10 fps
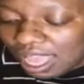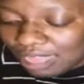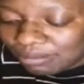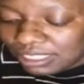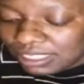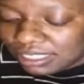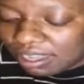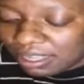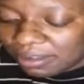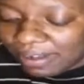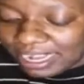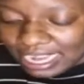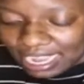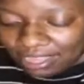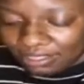I'm just talking right
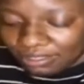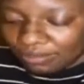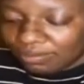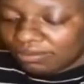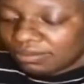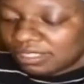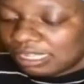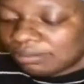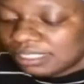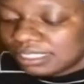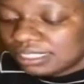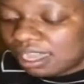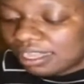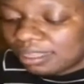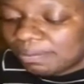now. I'm just
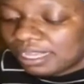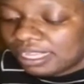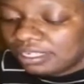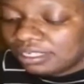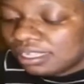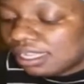talking, but